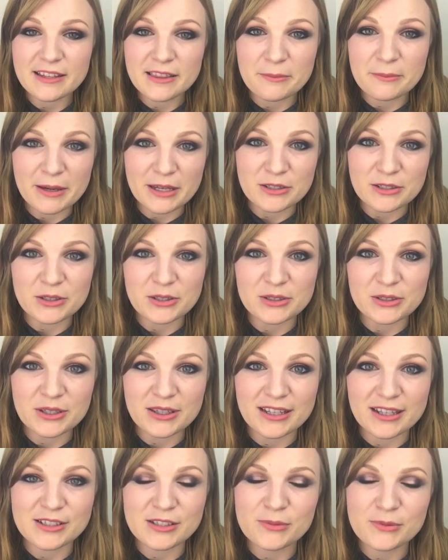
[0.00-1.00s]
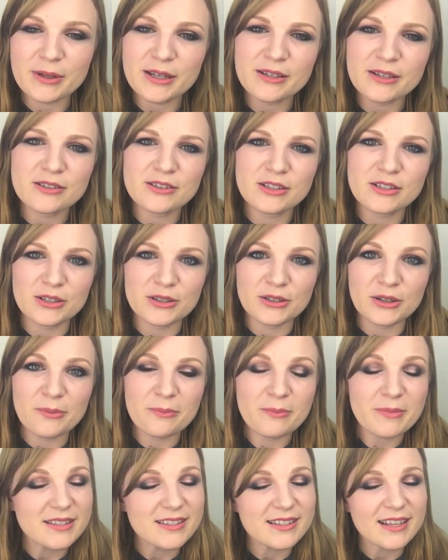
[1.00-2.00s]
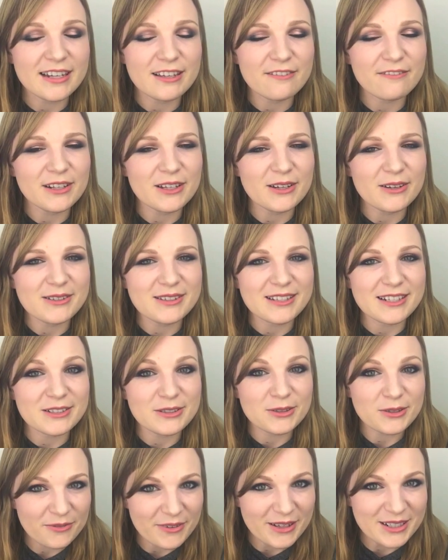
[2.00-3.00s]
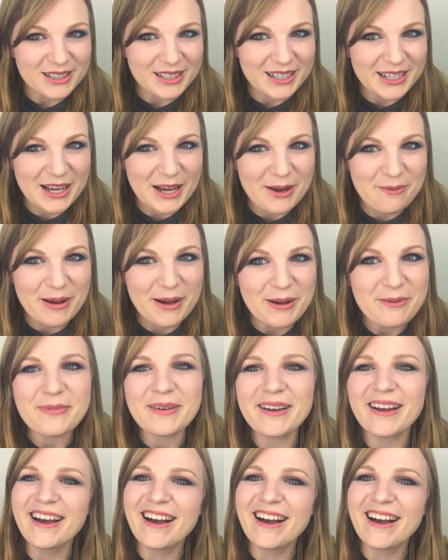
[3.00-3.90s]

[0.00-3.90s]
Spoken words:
then make sure you do that as well so you don't miss any videos that do eventually come up.